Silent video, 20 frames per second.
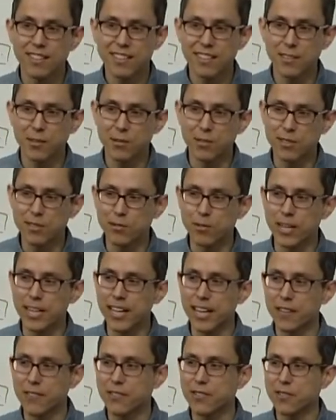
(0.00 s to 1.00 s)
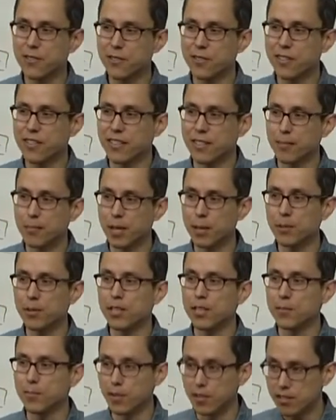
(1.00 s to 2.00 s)
It was right after the bubble
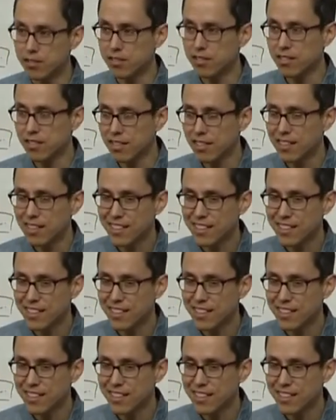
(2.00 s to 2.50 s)
had burst.